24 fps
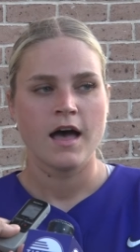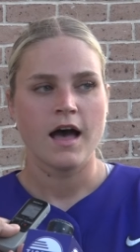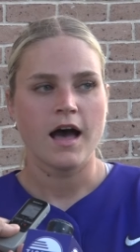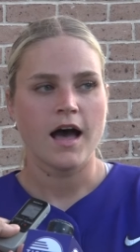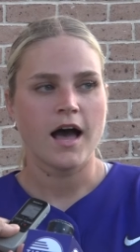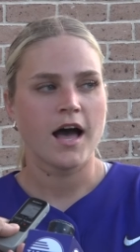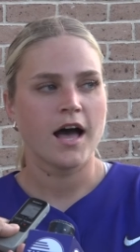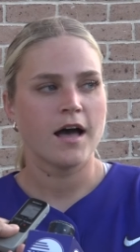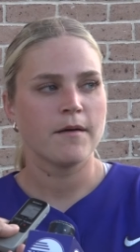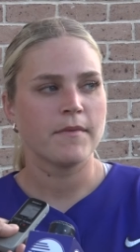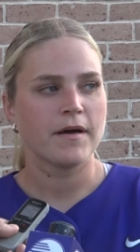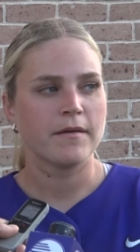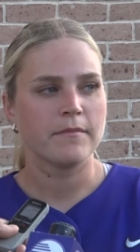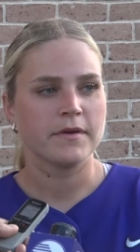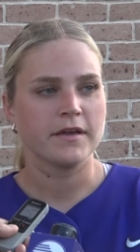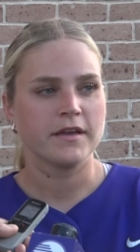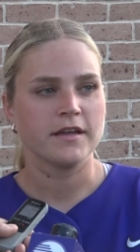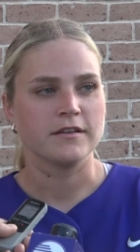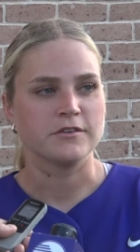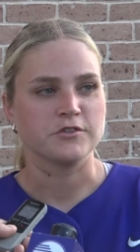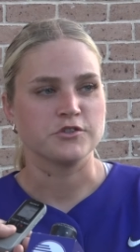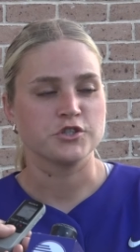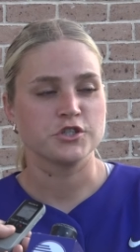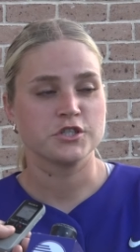I
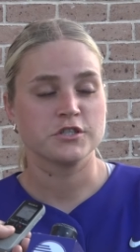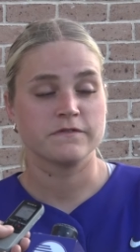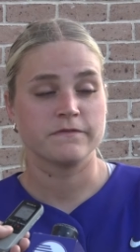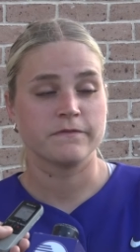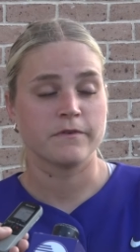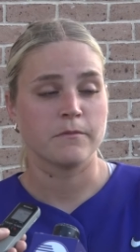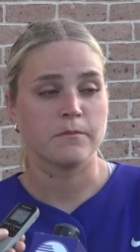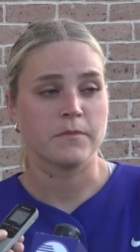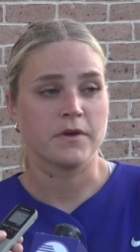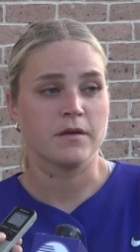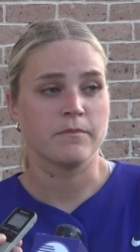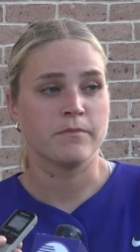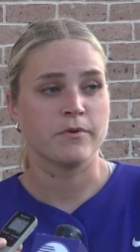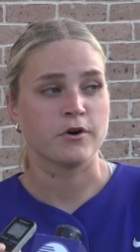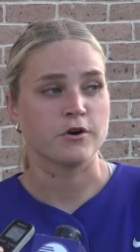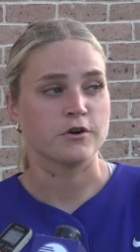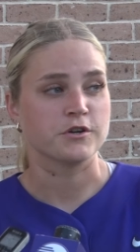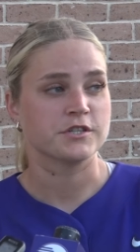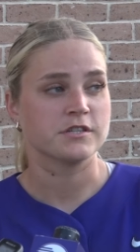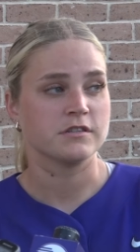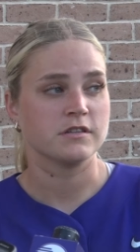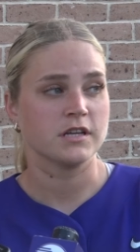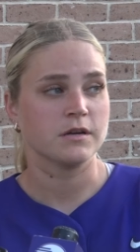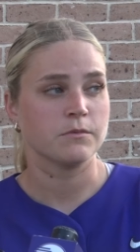mean, just for me
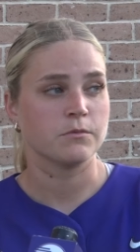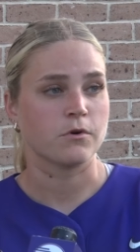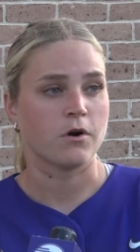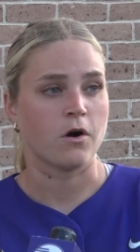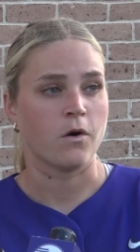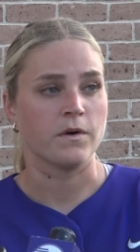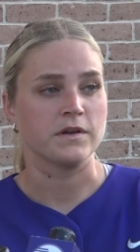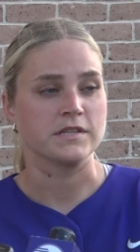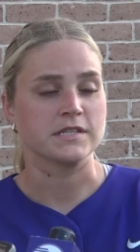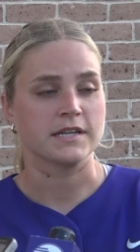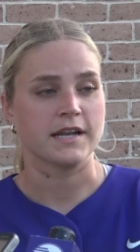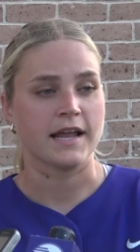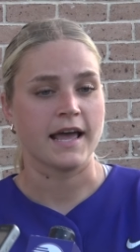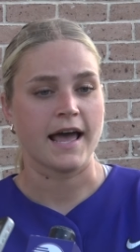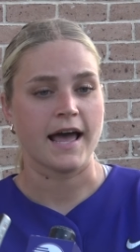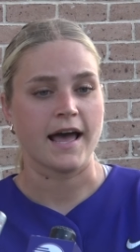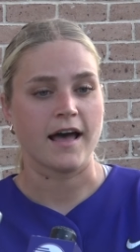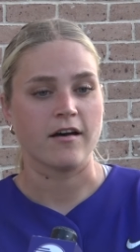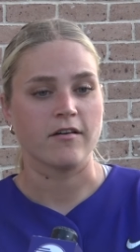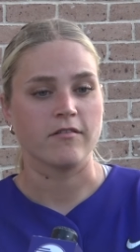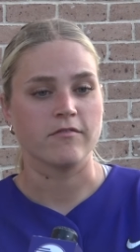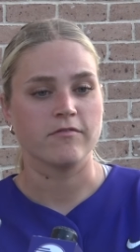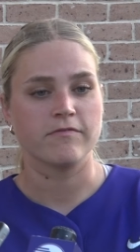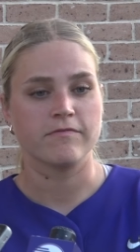personally, we're always going to
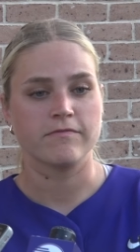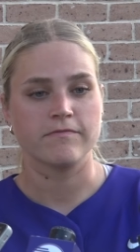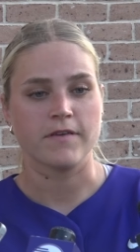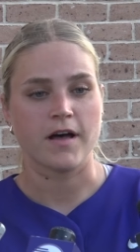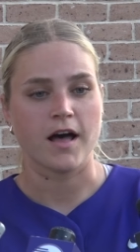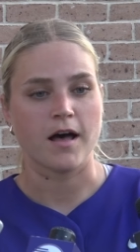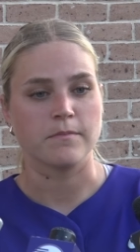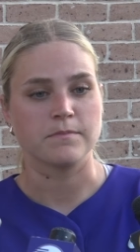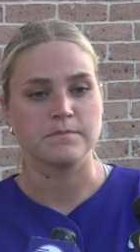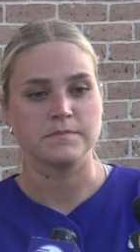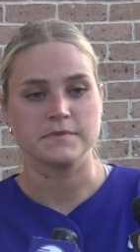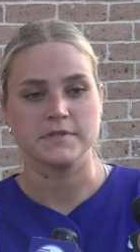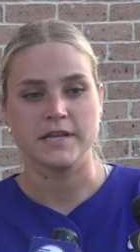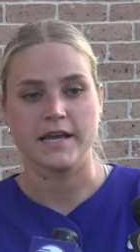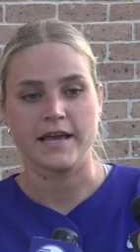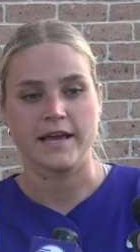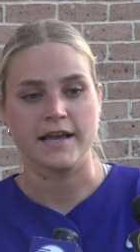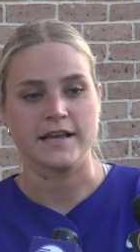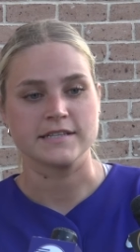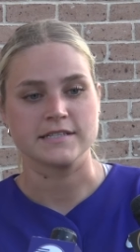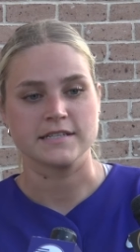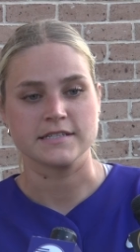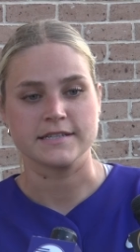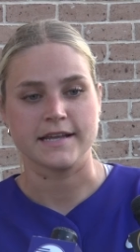have up
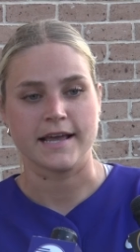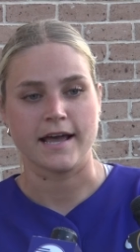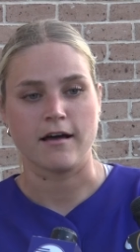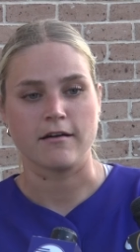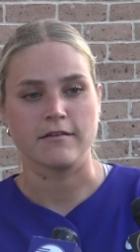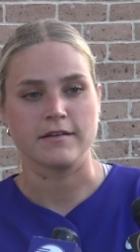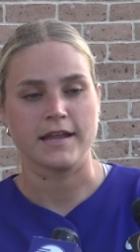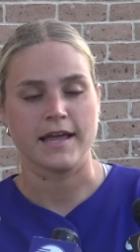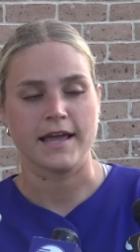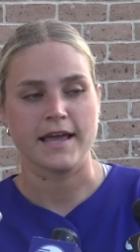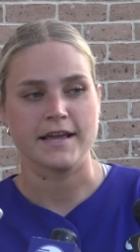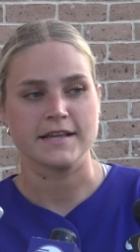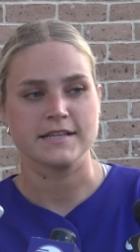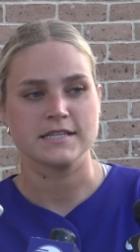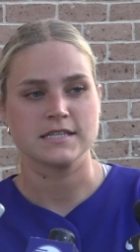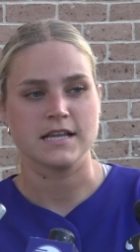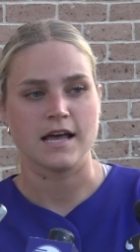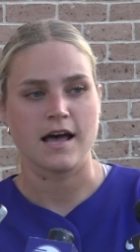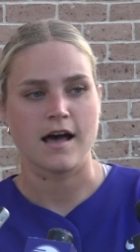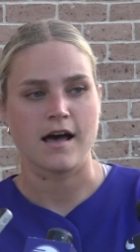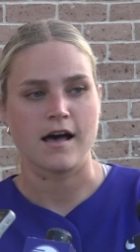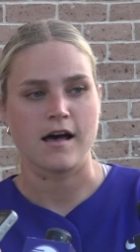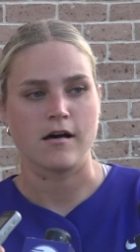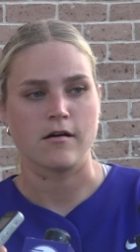days and down days.
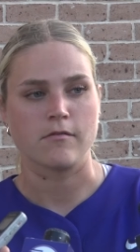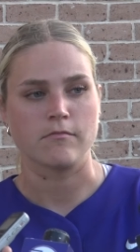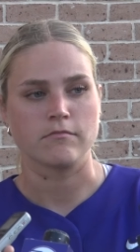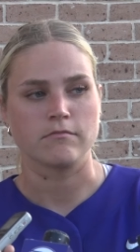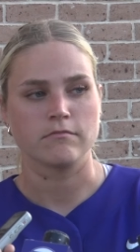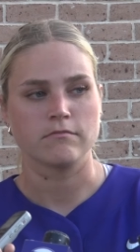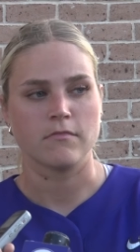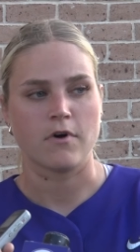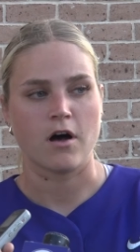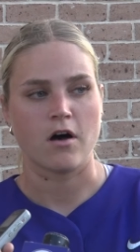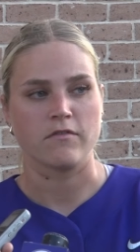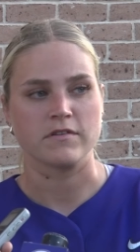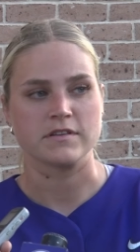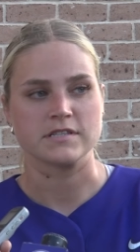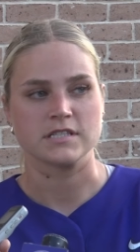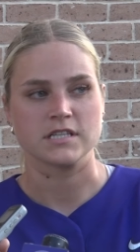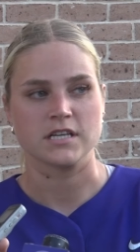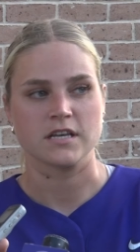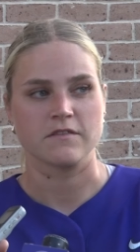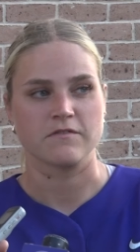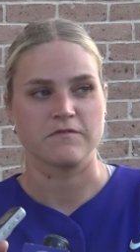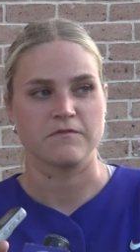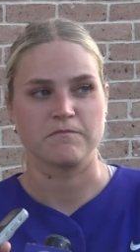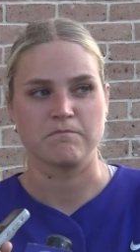
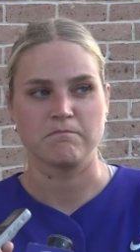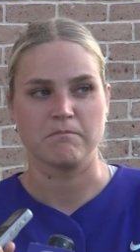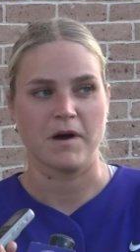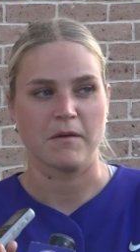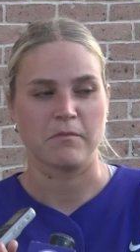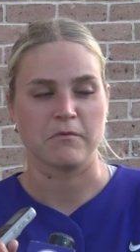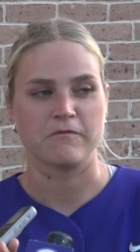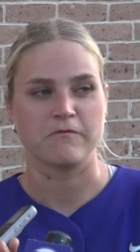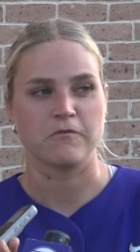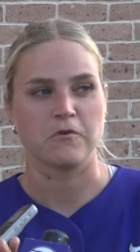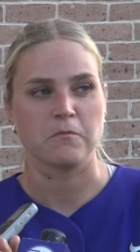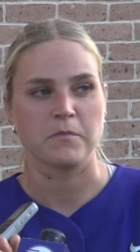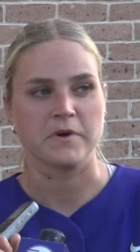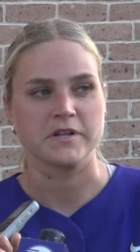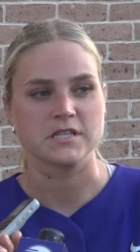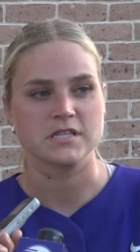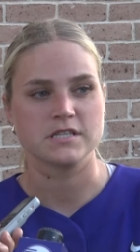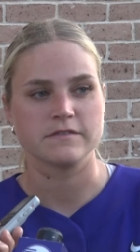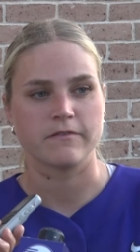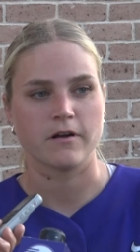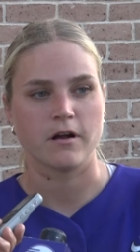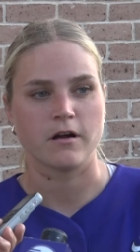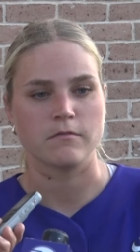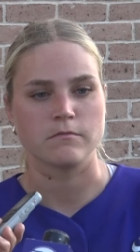Obviously, my
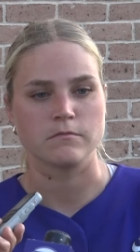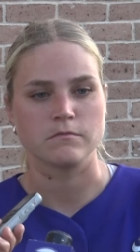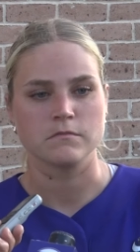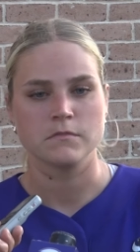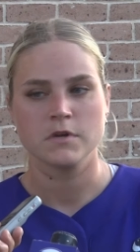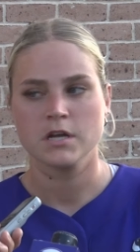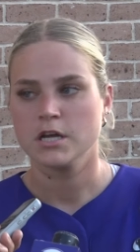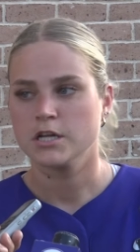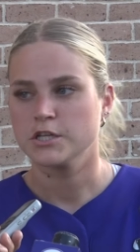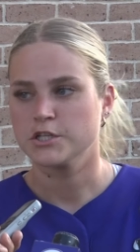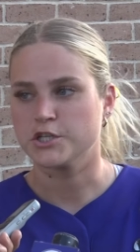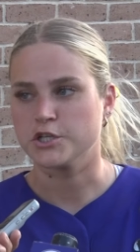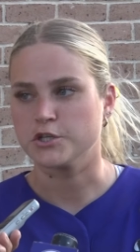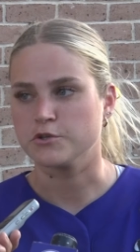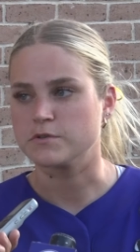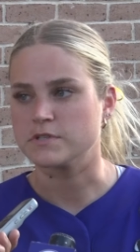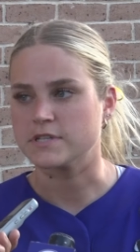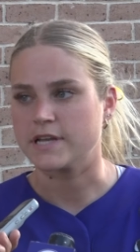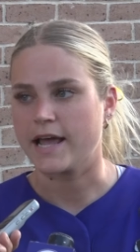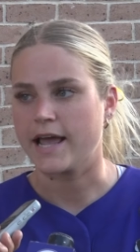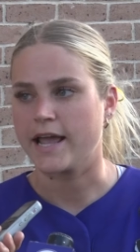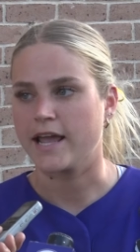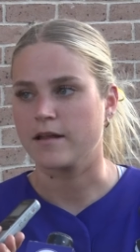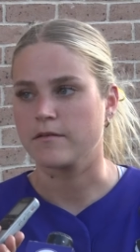performance from
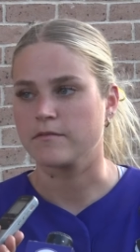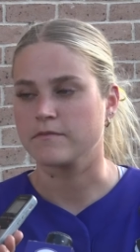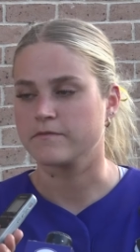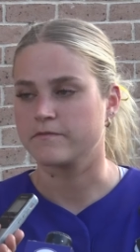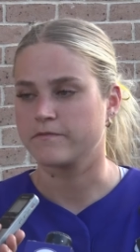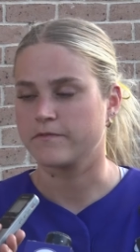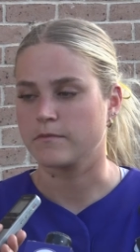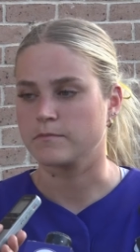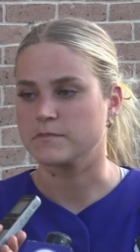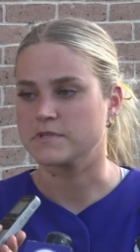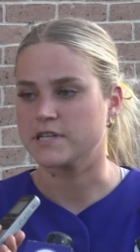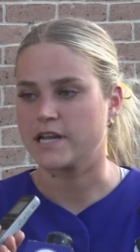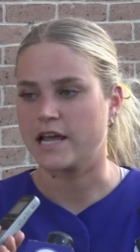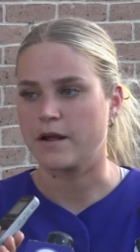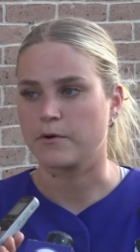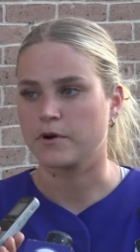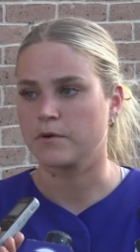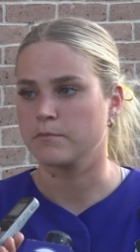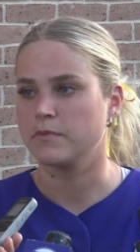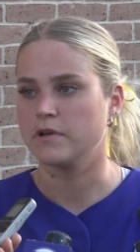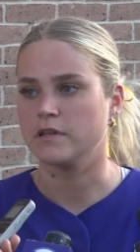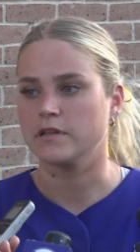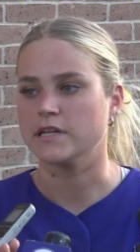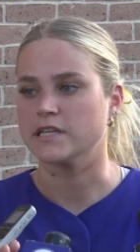Tuesday and from today were
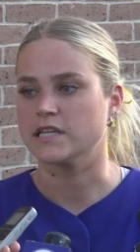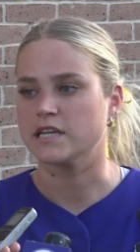completely